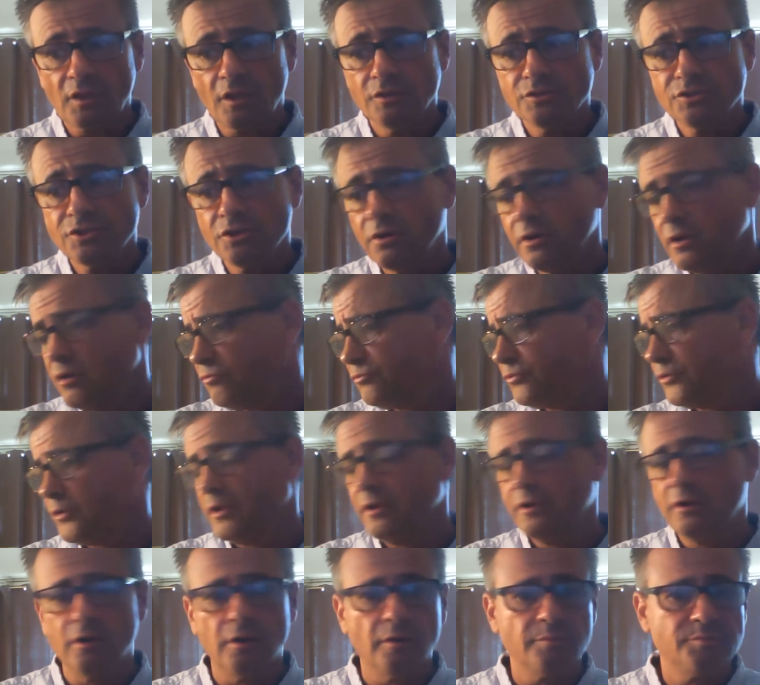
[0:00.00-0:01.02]
So helpful
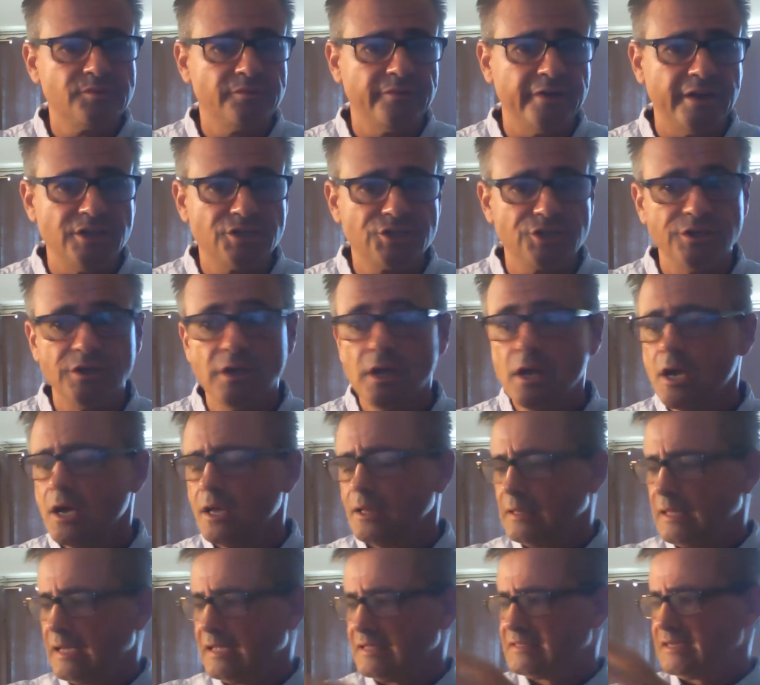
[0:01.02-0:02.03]
hint observation.
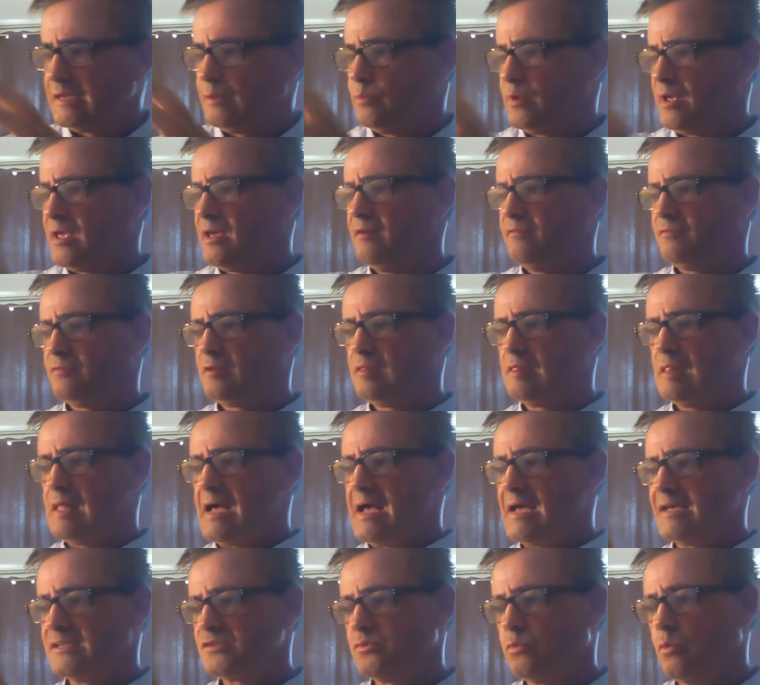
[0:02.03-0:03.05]
A lot of time we have
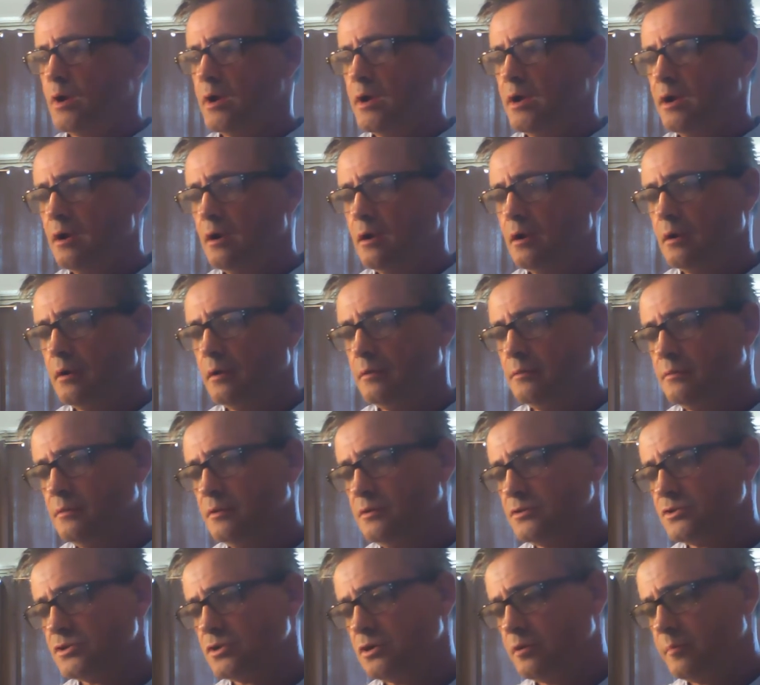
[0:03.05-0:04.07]
glassware and
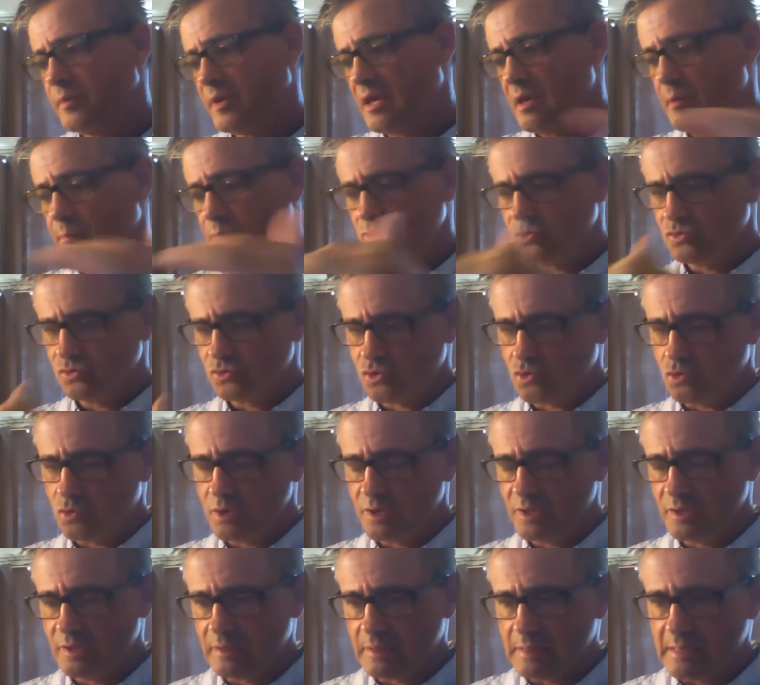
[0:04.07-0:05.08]
there's going to be chemicals going
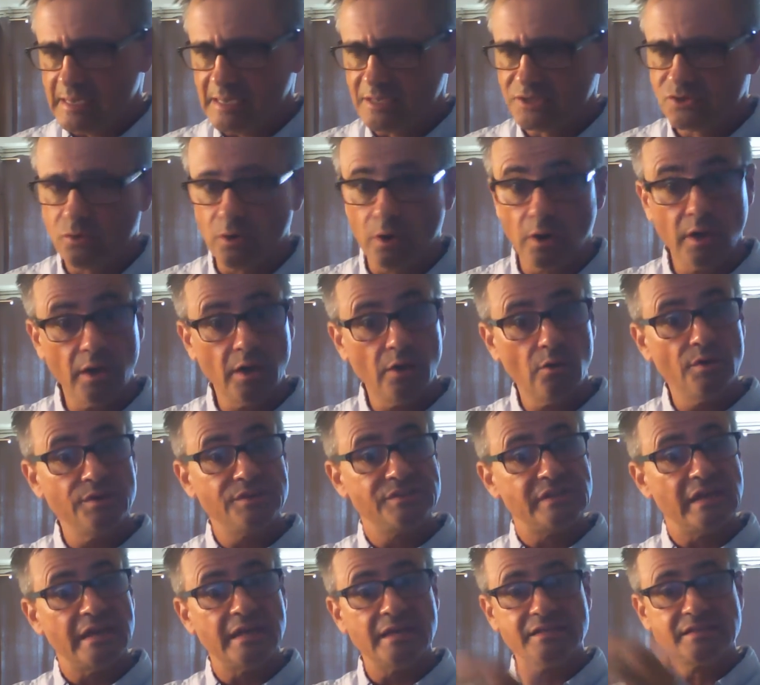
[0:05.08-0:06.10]
in the glassware. I always
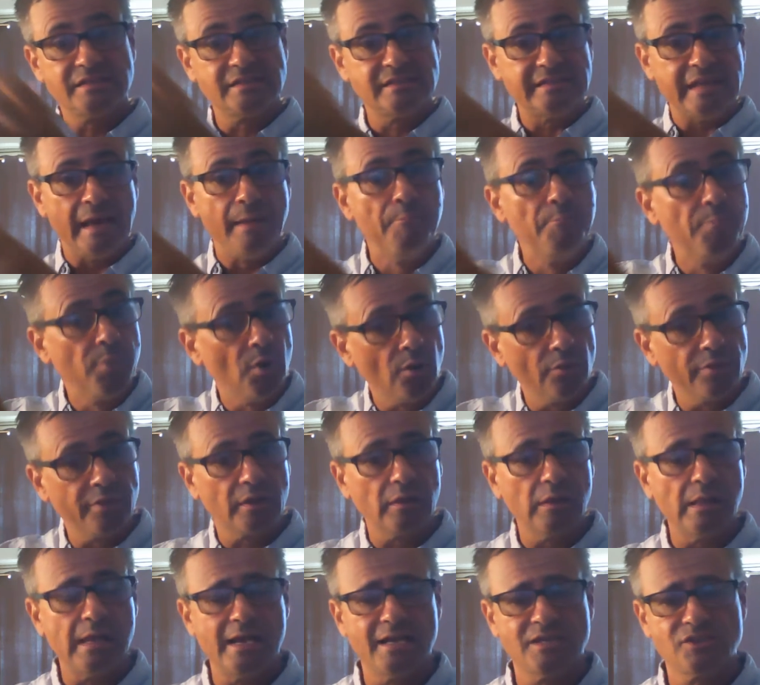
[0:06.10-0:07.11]
say assemble the
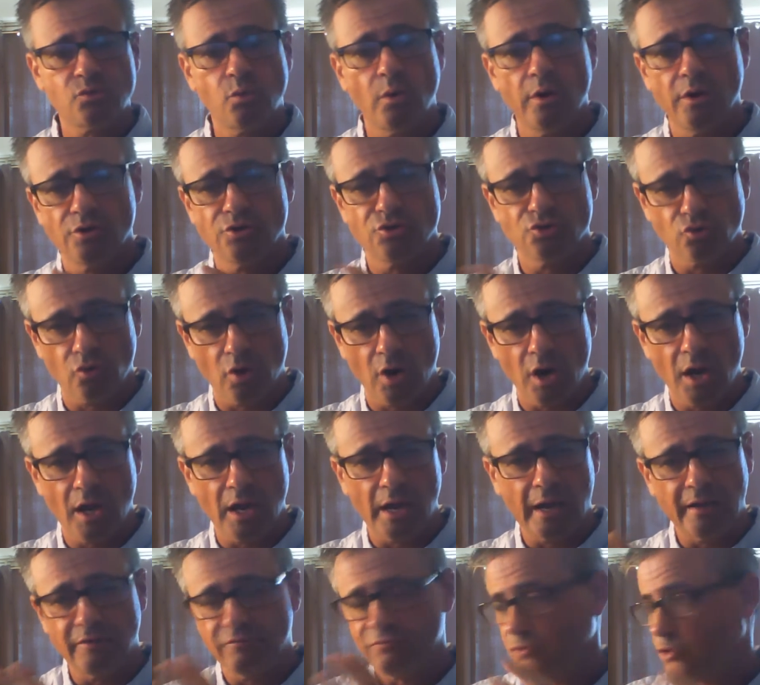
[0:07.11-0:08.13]
glassware
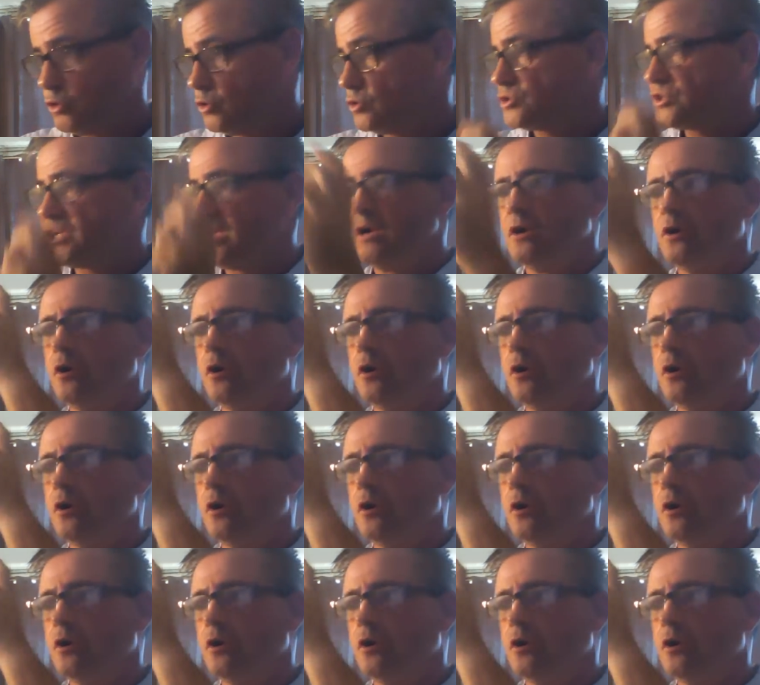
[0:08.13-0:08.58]
dry first. Get it